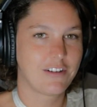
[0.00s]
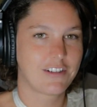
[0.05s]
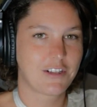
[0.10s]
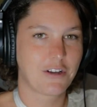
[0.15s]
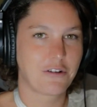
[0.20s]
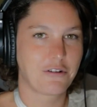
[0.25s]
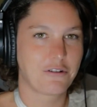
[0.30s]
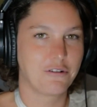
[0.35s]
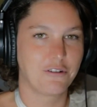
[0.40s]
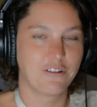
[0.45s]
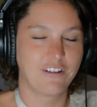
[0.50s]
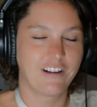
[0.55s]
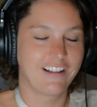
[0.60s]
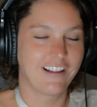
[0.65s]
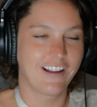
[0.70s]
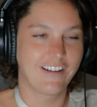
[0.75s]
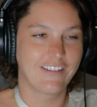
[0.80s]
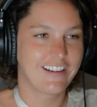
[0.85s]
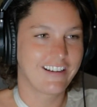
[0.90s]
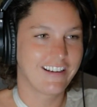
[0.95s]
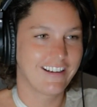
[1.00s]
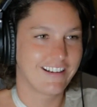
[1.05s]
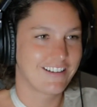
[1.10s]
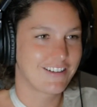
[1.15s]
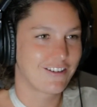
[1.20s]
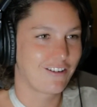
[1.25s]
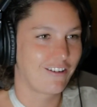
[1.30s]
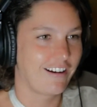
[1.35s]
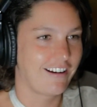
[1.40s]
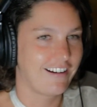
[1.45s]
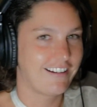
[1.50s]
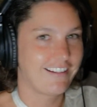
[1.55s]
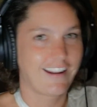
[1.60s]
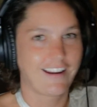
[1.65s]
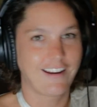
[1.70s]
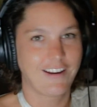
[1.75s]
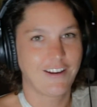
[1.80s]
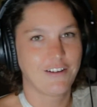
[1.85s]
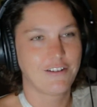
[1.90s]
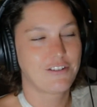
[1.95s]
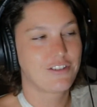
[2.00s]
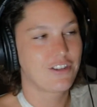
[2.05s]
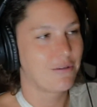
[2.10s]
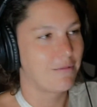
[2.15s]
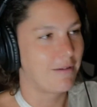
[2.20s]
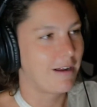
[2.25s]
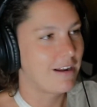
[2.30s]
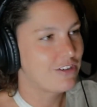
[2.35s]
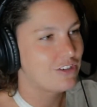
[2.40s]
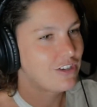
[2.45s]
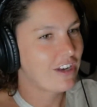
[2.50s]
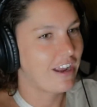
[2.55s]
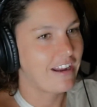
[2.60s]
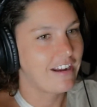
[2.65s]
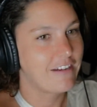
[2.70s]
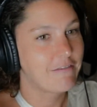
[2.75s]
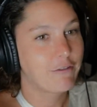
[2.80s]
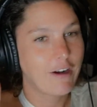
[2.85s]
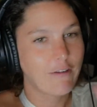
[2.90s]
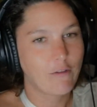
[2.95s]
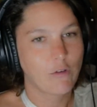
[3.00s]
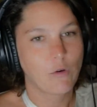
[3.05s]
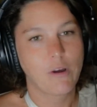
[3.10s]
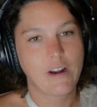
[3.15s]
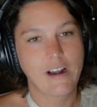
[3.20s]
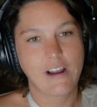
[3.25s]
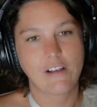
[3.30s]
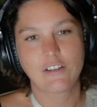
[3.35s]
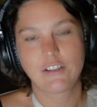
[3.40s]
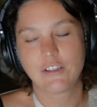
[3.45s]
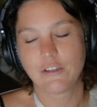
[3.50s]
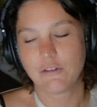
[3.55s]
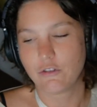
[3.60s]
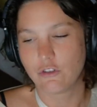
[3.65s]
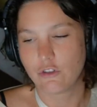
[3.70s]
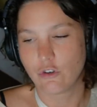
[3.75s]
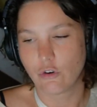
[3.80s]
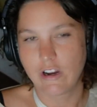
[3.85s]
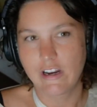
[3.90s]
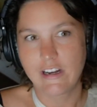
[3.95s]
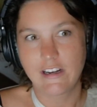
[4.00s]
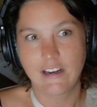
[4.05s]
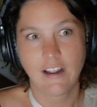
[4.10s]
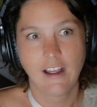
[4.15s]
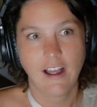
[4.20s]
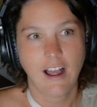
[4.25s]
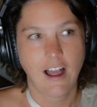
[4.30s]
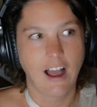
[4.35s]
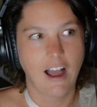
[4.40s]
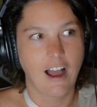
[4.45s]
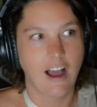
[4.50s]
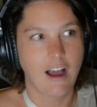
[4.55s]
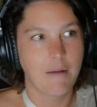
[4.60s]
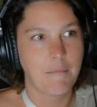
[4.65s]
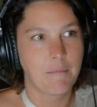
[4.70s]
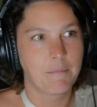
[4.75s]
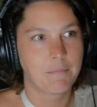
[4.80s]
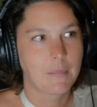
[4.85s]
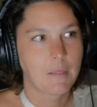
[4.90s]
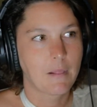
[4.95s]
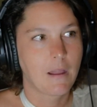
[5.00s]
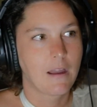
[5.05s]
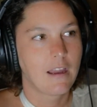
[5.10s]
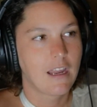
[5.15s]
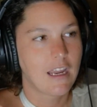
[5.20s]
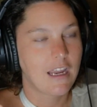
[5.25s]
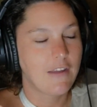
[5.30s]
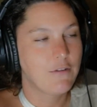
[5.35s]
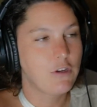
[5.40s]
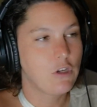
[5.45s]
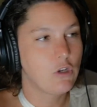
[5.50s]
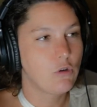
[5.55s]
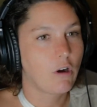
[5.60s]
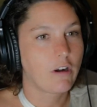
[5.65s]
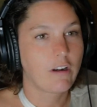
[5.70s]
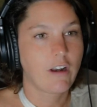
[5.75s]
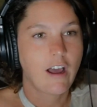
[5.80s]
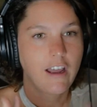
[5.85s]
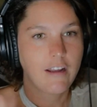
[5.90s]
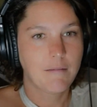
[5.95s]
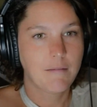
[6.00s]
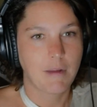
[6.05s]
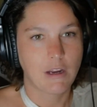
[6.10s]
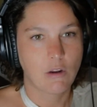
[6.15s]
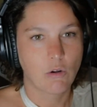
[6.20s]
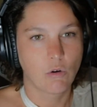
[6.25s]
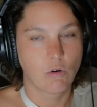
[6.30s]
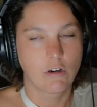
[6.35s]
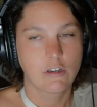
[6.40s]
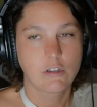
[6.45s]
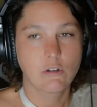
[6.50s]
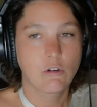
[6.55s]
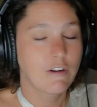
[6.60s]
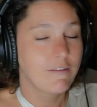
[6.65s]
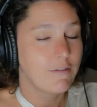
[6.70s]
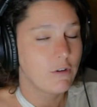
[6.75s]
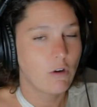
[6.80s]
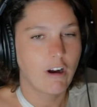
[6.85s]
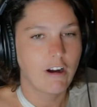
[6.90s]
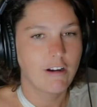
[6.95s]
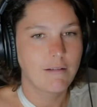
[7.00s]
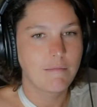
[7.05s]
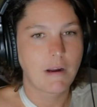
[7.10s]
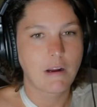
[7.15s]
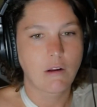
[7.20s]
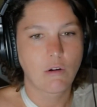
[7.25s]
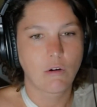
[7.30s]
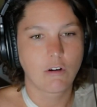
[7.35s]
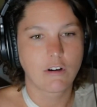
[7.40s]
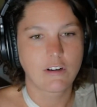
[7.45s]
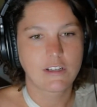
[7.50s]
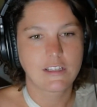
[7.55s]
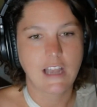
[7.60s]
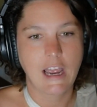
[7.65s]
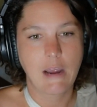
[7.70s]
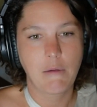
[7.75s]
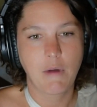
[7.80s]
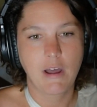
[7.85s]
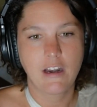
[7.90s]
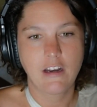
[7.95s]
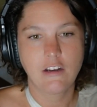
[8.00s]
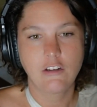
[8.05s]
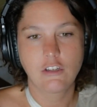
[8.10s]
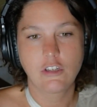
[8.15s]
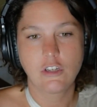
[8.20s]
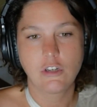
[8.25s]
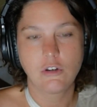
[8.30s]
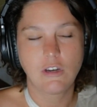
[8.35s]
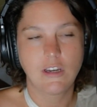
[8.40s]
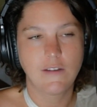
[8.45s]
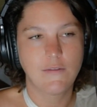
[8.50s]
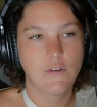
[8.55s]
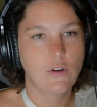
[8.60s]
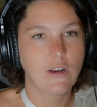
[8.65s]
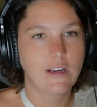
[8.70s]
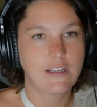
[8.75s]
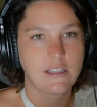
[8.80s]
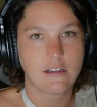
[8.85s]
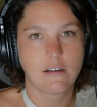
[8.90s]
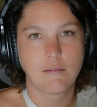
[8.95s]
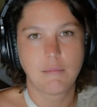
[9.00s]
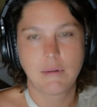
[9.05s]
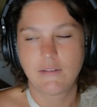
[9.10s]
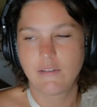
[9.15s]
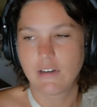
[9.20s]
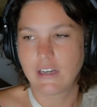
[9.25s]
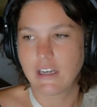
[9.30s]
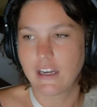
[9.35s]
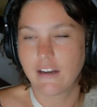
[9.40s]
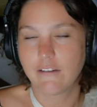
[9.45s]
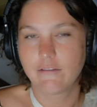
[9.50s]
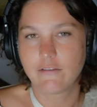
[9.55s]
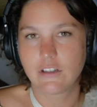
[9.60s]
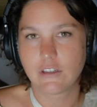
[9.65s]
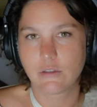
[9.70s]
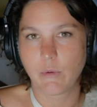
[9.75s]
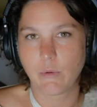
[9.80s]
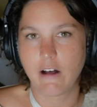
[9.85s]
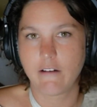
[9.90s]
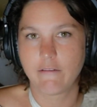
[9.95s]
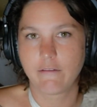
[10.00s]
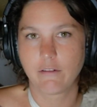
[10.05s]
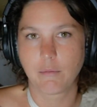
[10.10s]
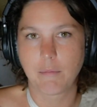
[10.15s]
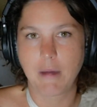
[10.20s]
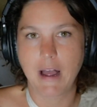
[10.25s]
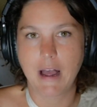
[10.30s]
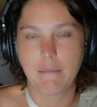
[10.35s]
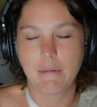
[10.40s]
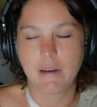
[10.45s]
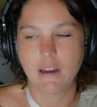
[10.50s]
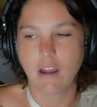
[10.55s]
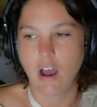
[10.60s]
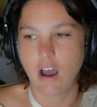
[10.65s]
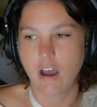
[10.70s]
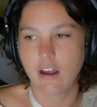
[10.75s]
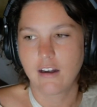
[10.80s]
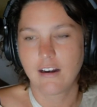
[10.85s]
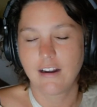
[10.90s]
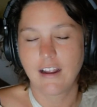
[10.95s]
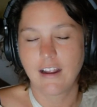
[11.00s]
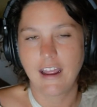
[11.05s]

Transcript: It's so cool. I love it. It's great. Thank you so much. And for everyone else who joined, um, if you are not in my course, or if you are in my course, I wanted to give you guys a little bit of a gift as well for popping on.